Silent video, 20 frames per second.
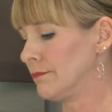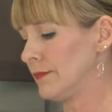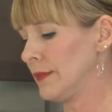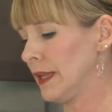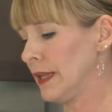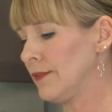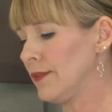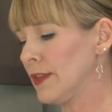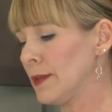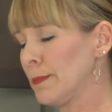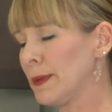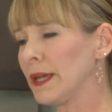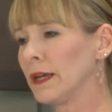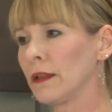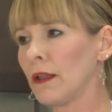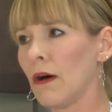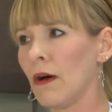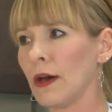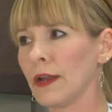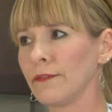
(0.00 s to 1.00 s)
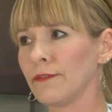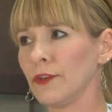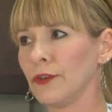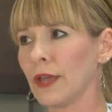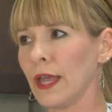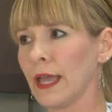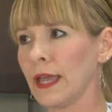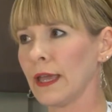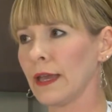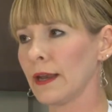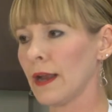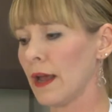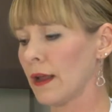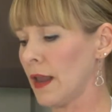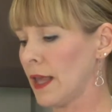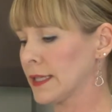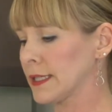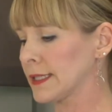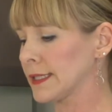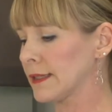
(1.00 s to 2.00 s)
leaving the peel on if you can. I
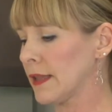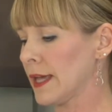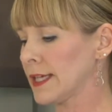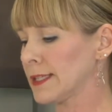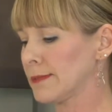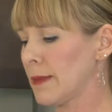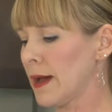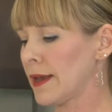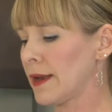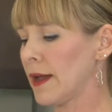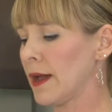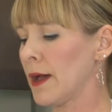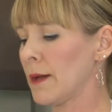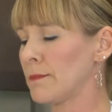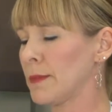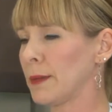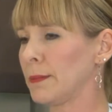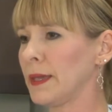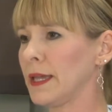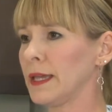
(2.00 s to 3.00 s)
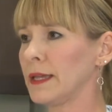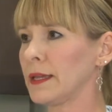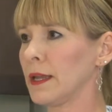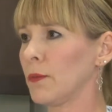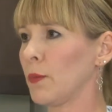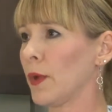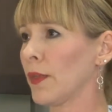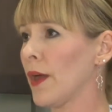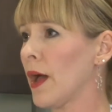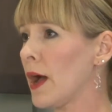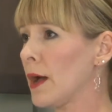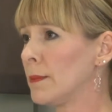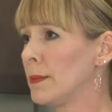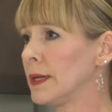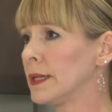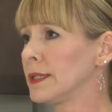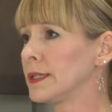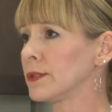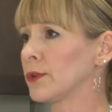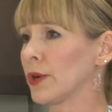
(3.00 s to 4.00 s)
like to slice mine up, maybe eating it with
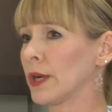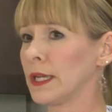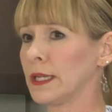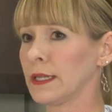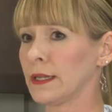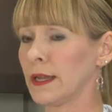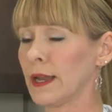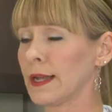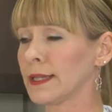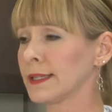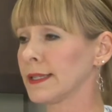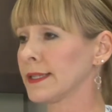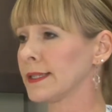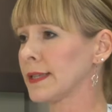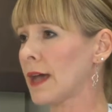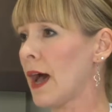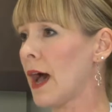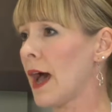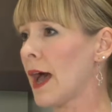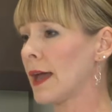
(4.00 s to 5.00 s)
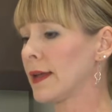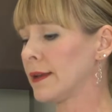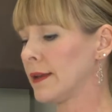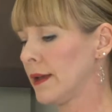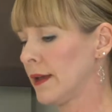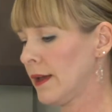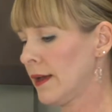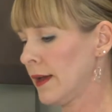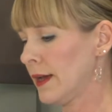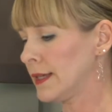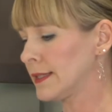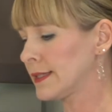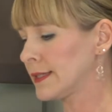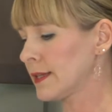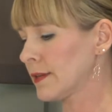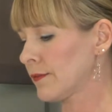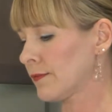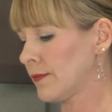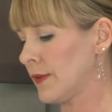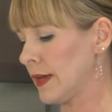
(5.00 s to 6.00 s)
hummus or eating it as a side.
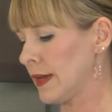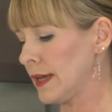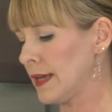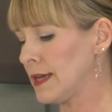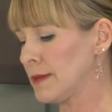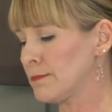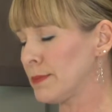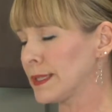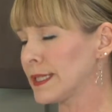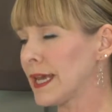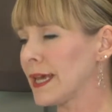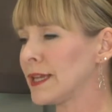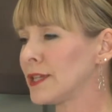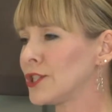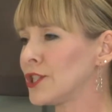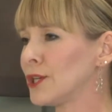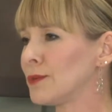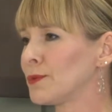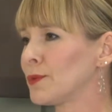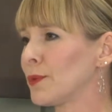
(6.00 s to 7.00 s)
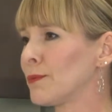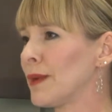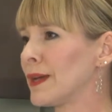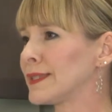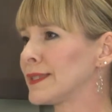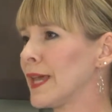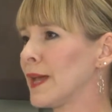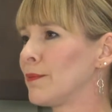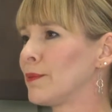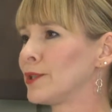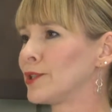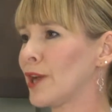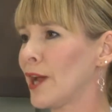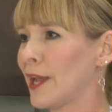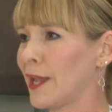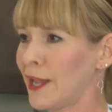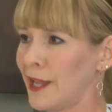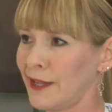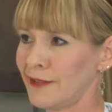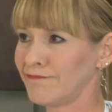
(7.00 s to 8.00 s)
Instead of eating potato chips with my sandwich,
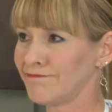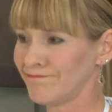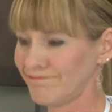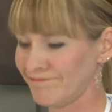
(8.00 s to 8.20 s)
I eat,